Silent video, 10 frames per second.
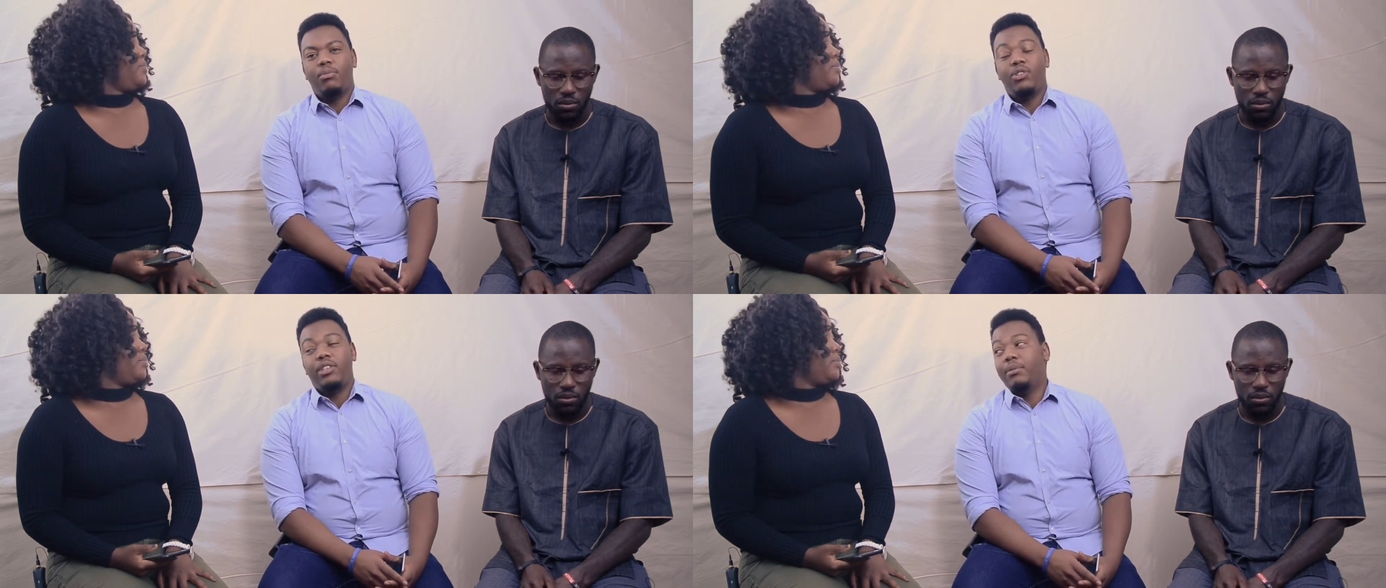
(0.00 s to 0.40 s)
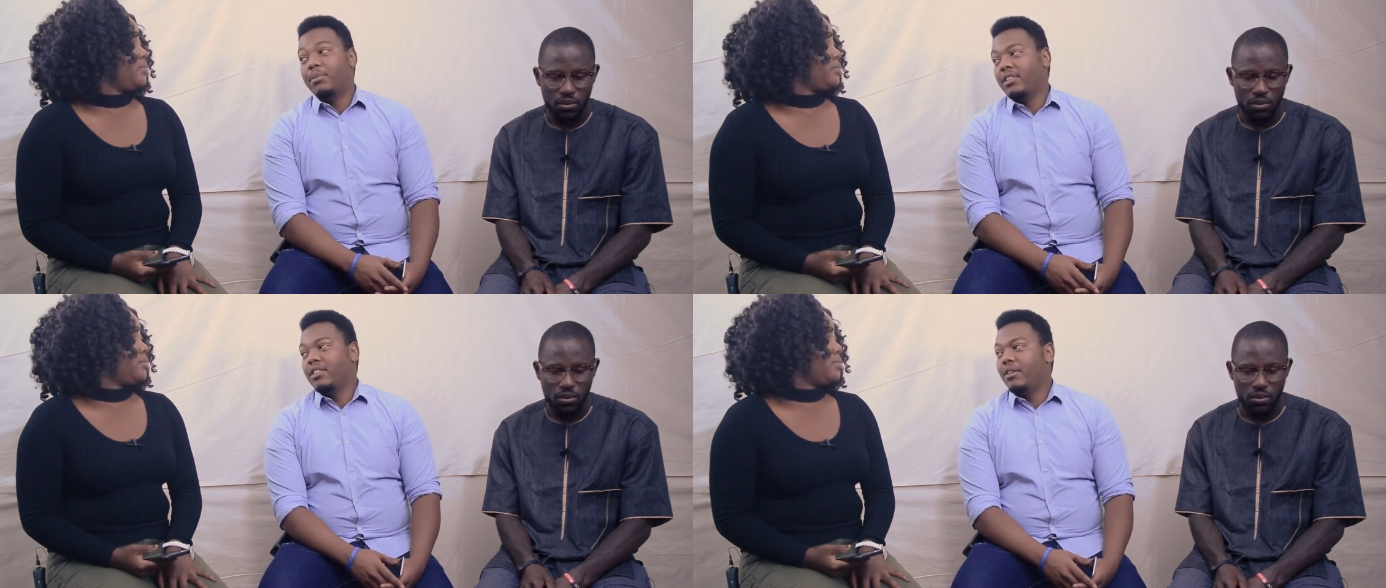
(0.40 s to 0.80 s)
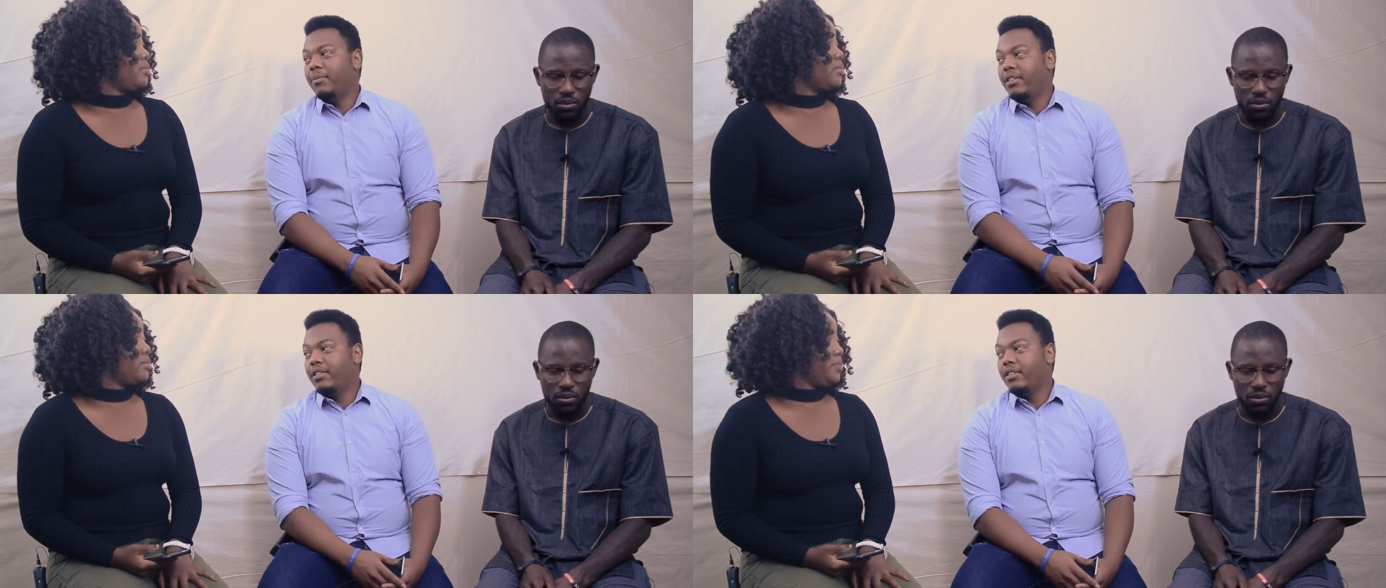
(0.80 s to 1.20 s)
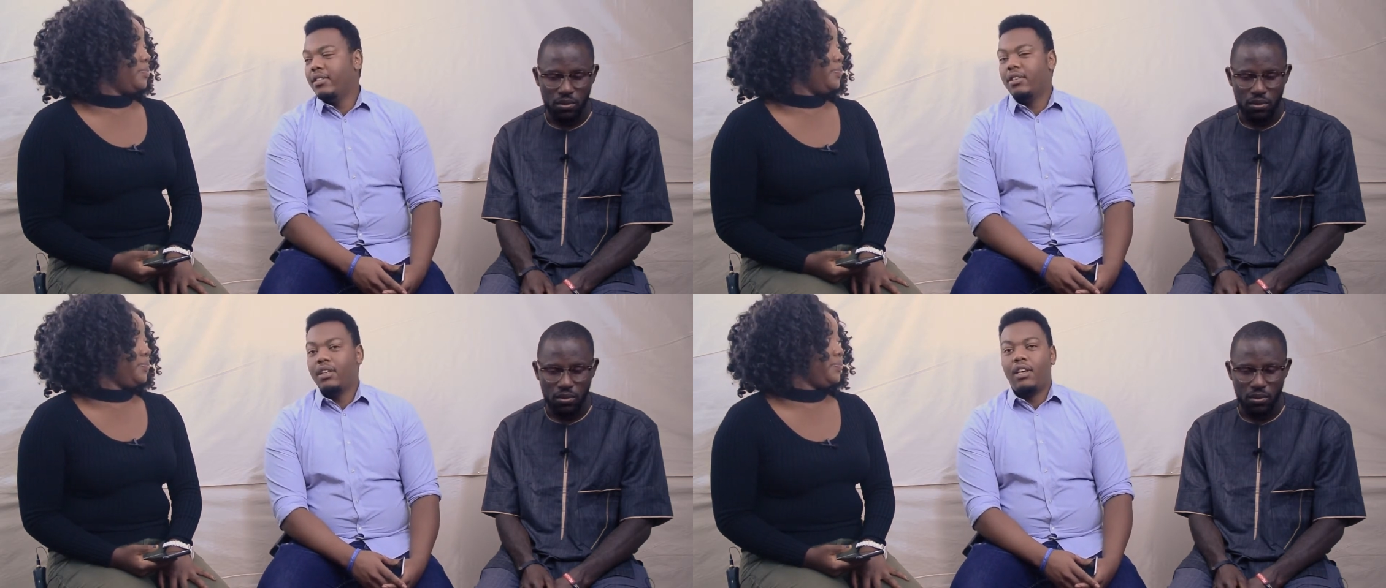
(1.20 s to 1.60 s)
Speaker 1: mostly a business summit.
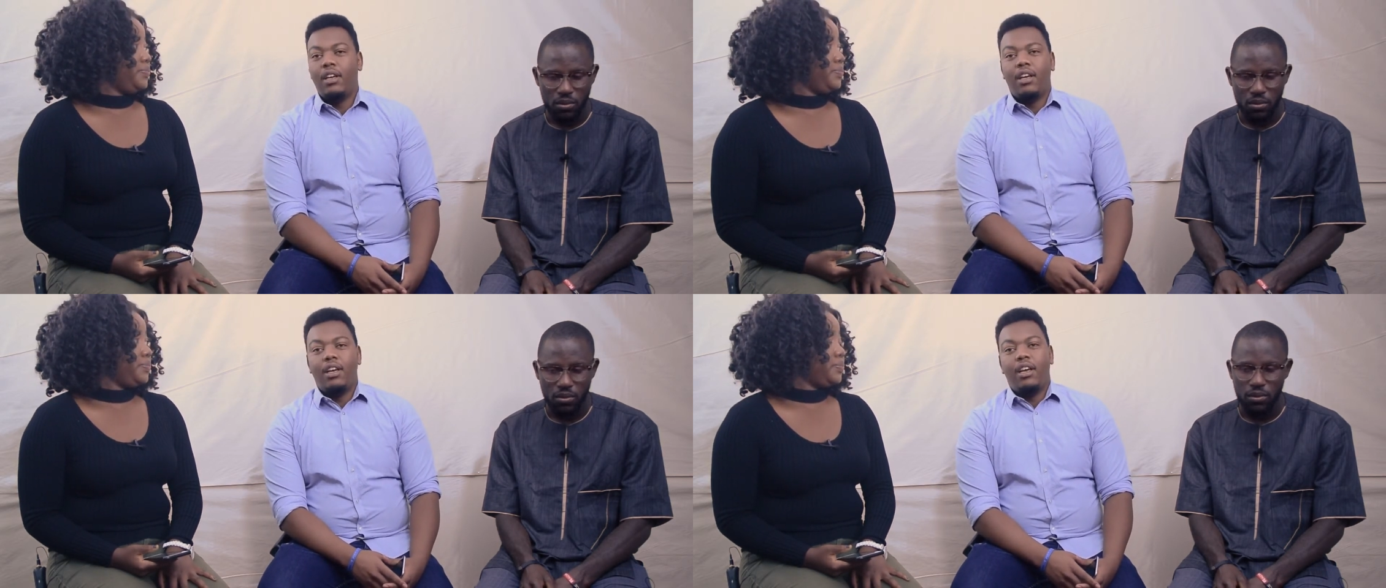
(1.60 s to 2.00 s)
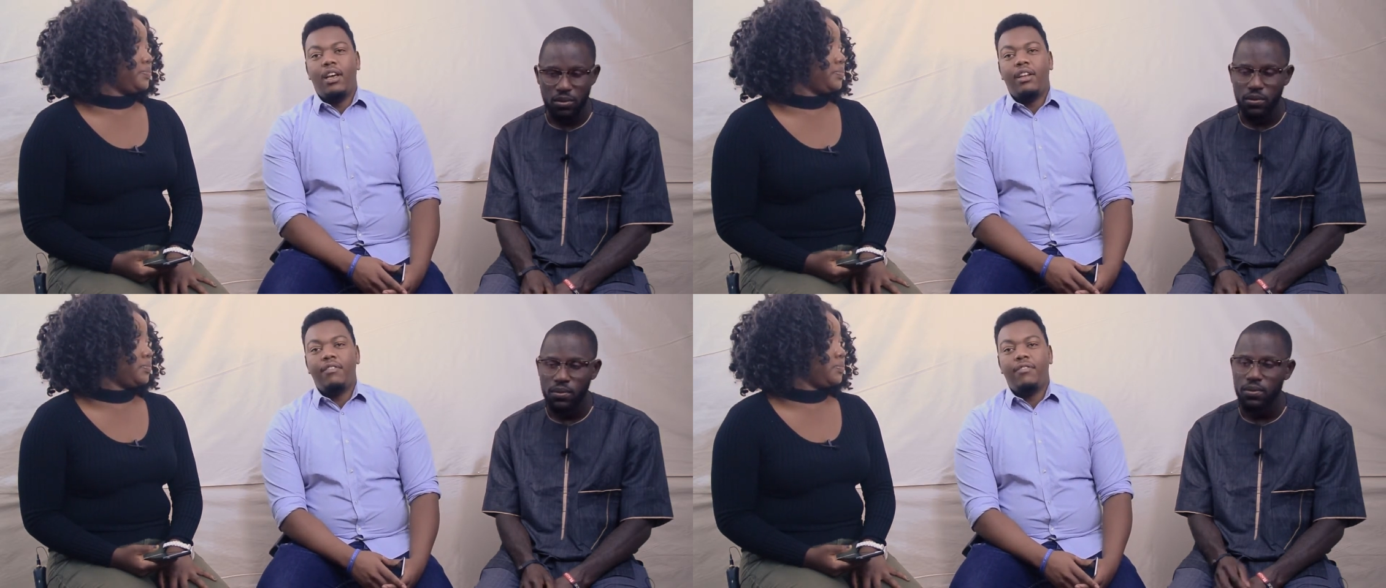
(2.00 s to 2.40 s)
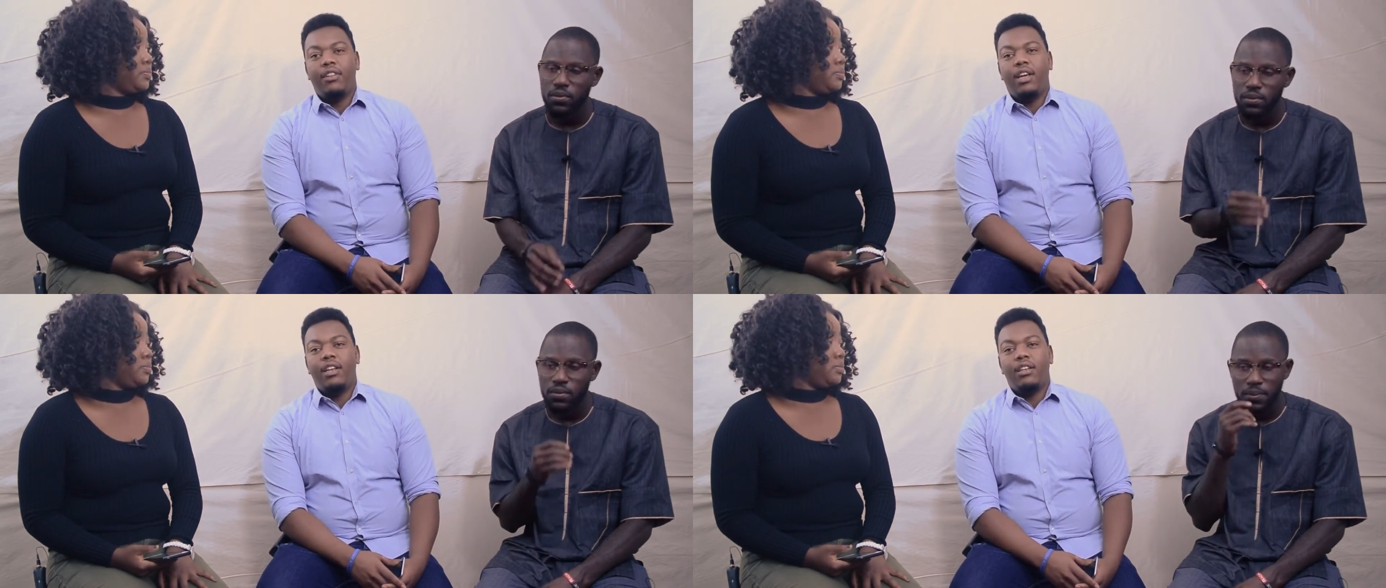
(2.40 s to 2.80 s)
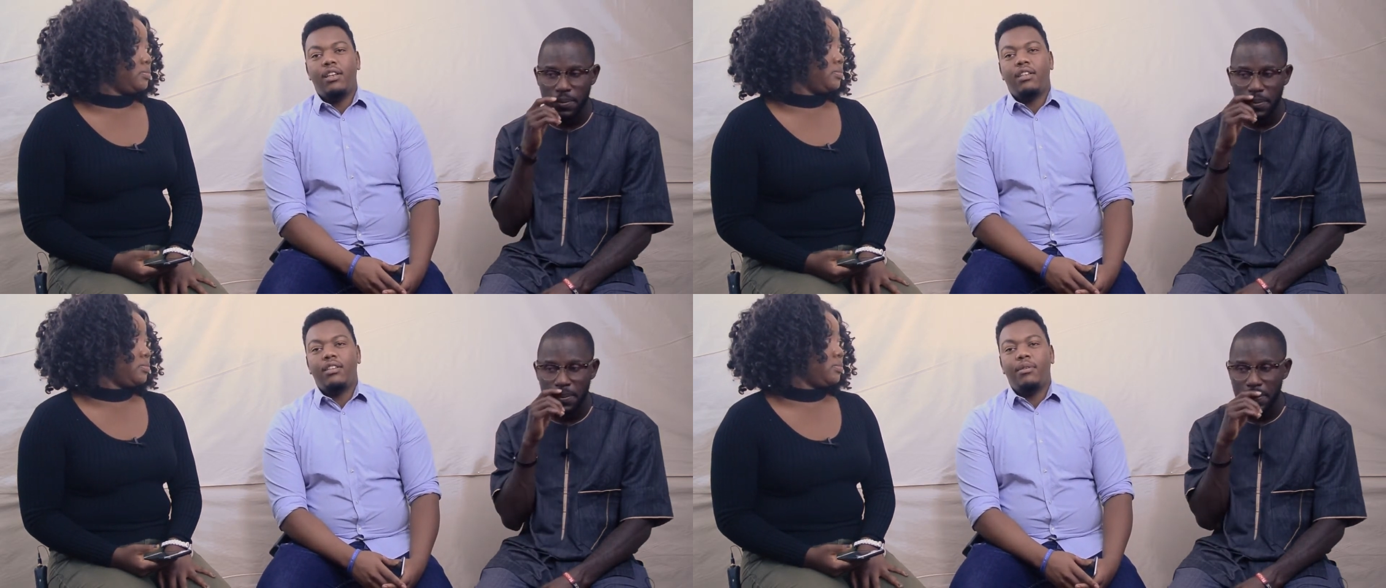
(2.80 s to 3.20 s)
Mm and for that,
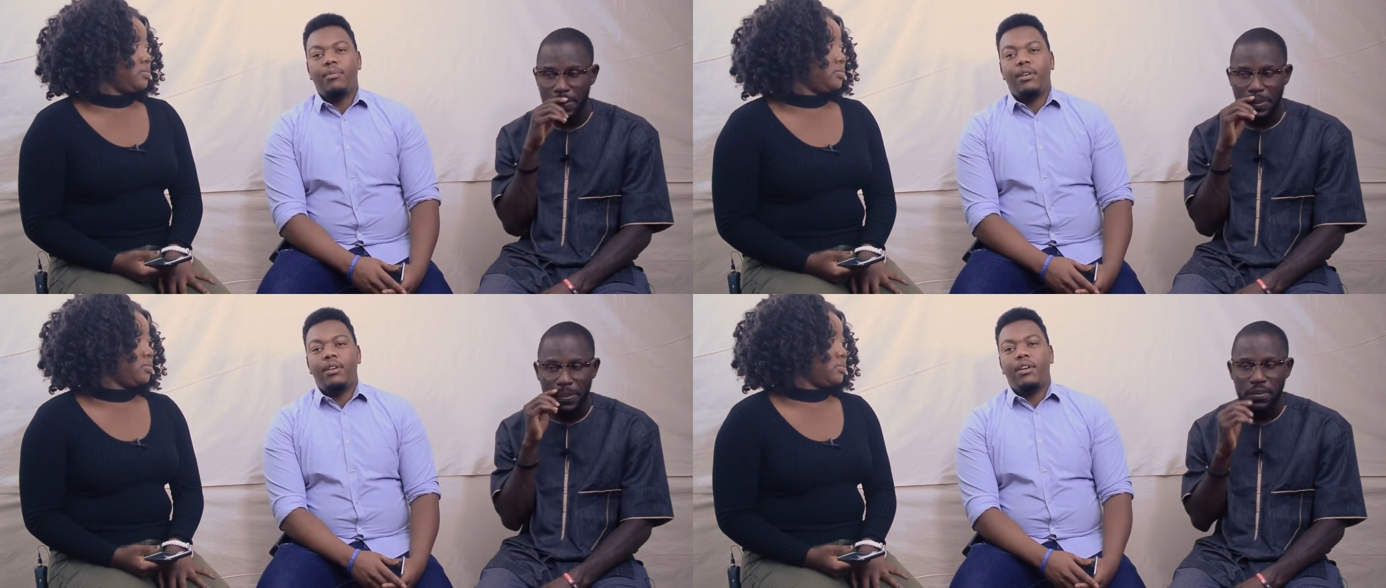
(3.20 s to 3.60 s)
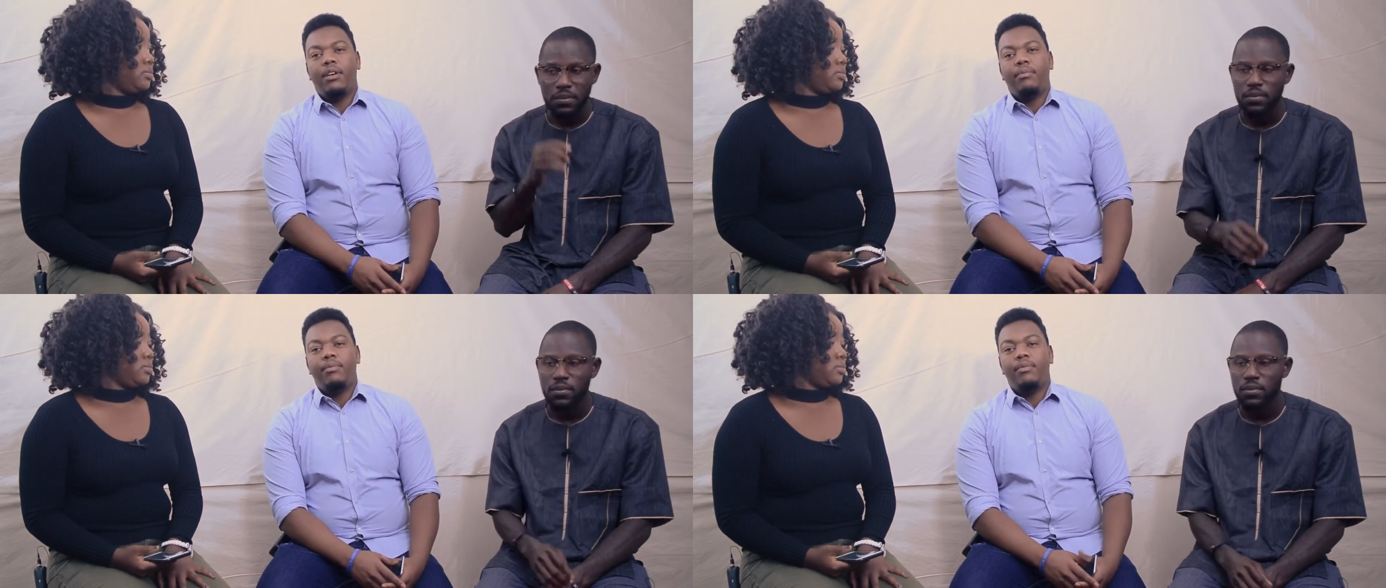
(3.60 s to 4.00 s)
the um,